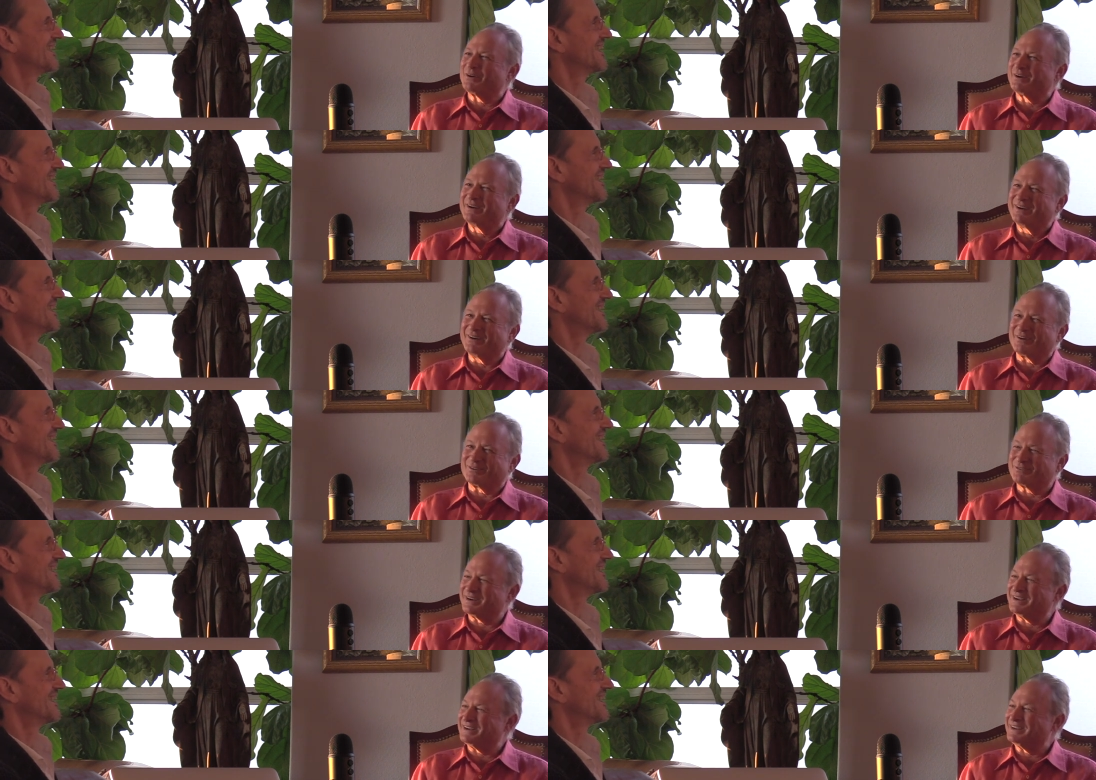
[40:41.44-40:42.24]
Speaker 1: or, or,
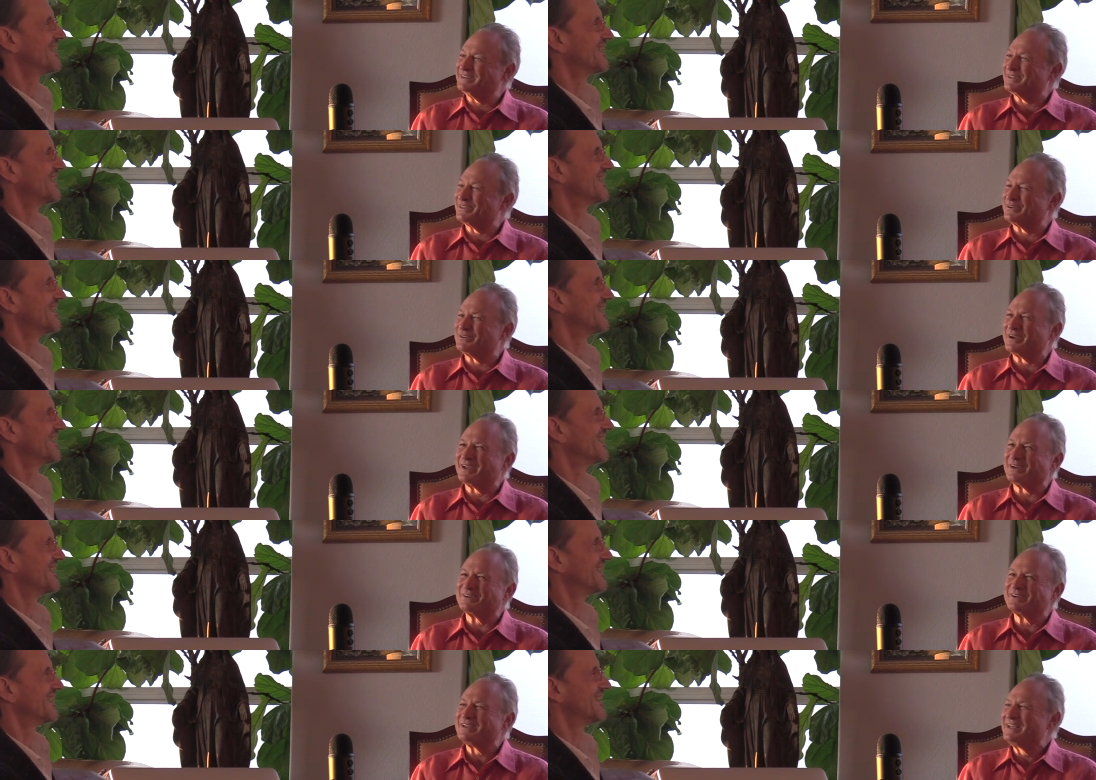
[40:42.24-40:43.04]
run it into the
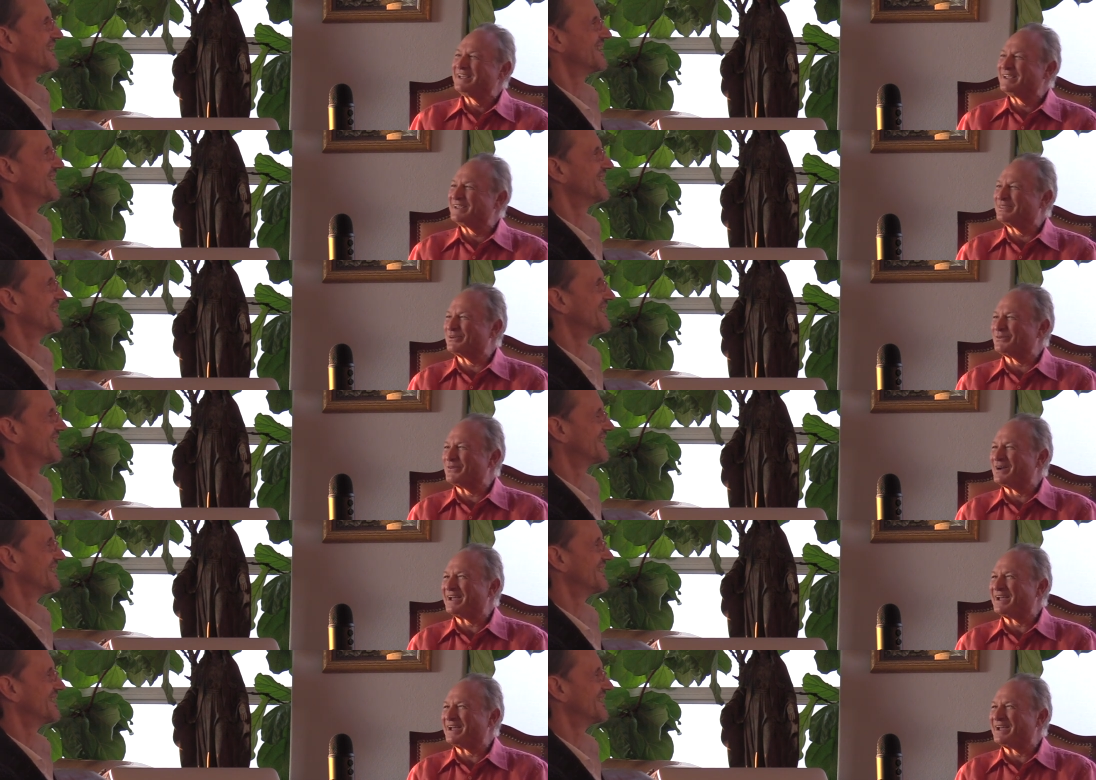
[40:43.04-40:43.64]
ground, either